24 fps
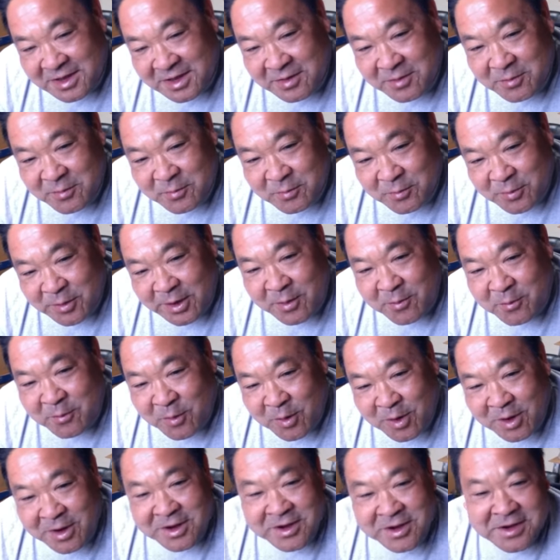what I
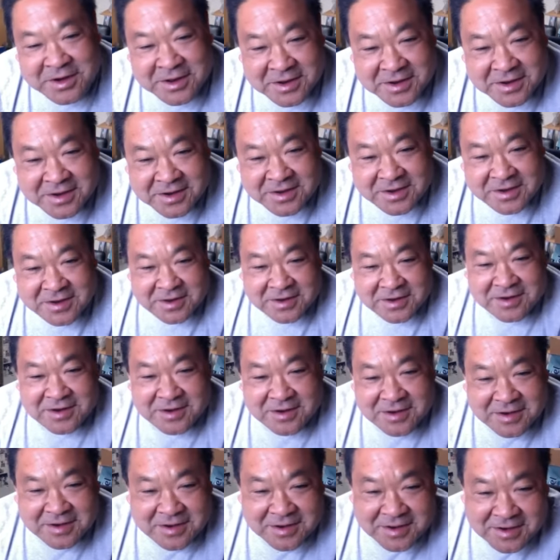wanted it.
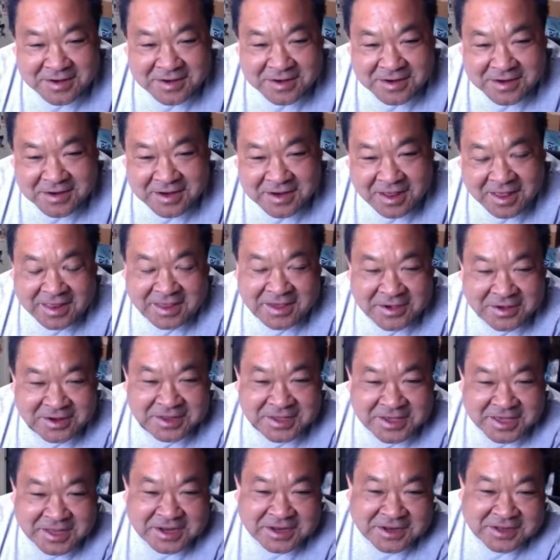I couldn't
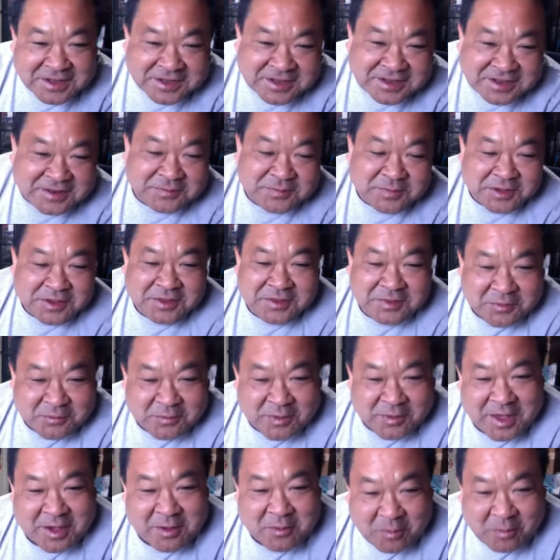get it to be the
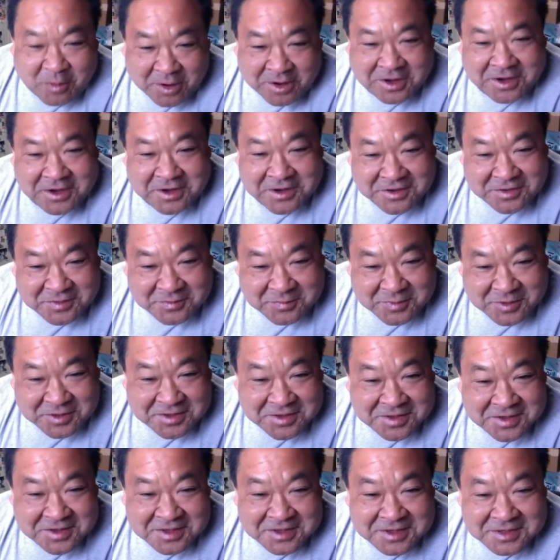way I wanted it to be.
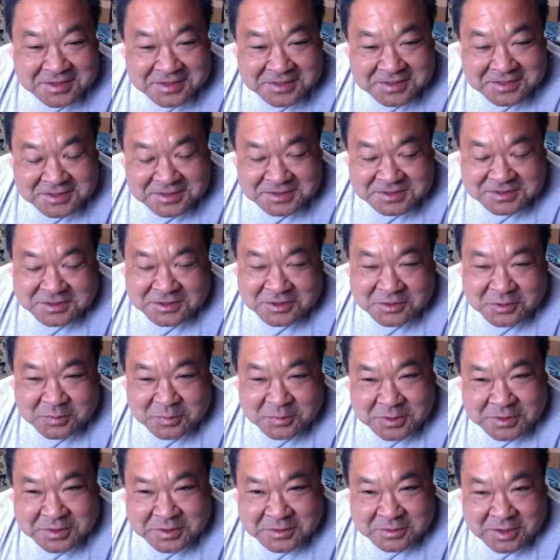So,
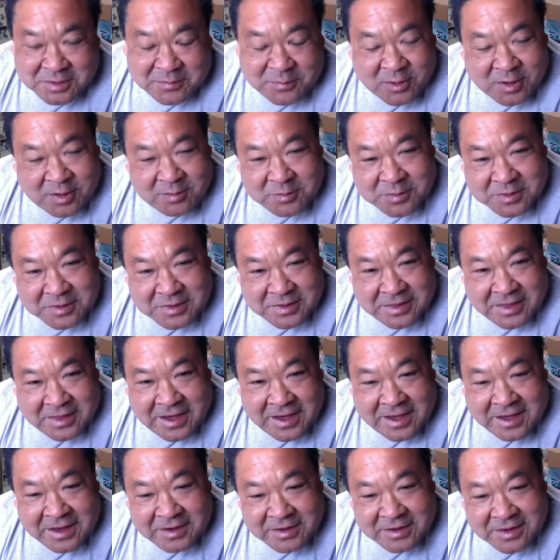but the only problem with
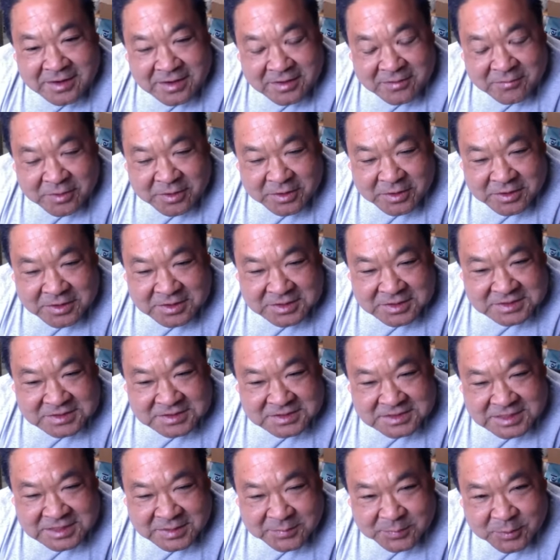that, when you're using
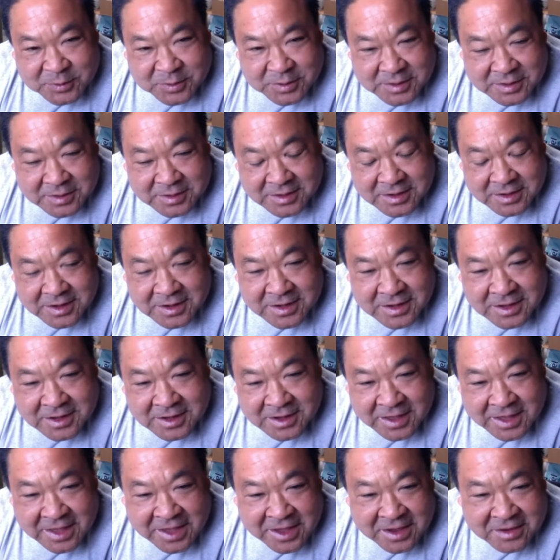separate
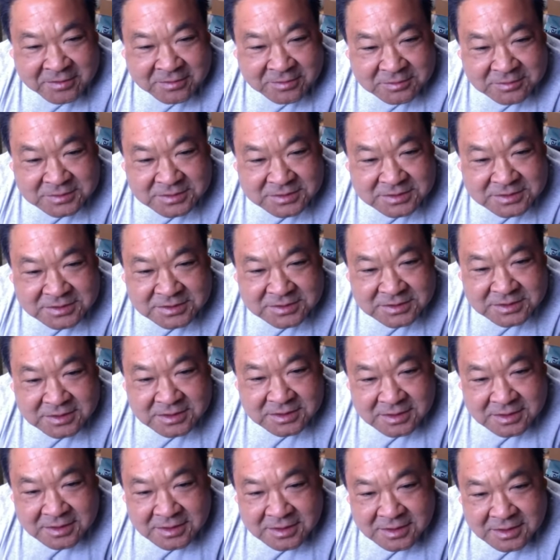angles,
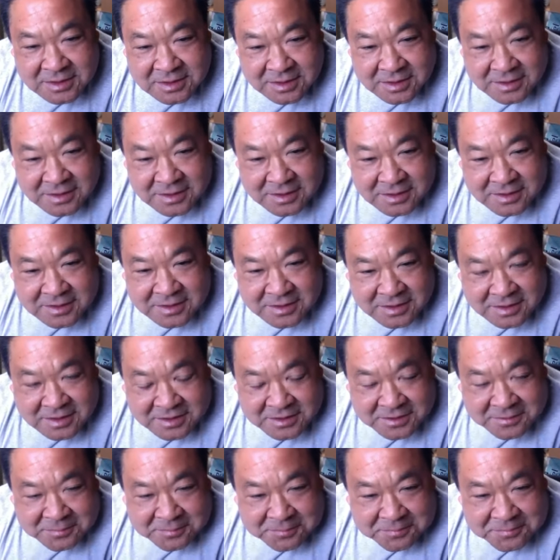
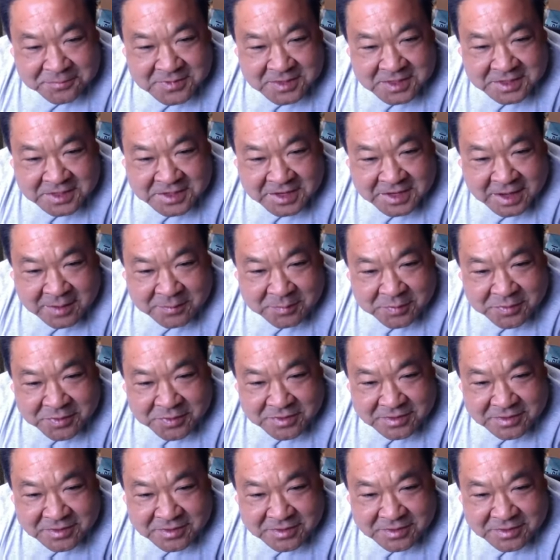the depth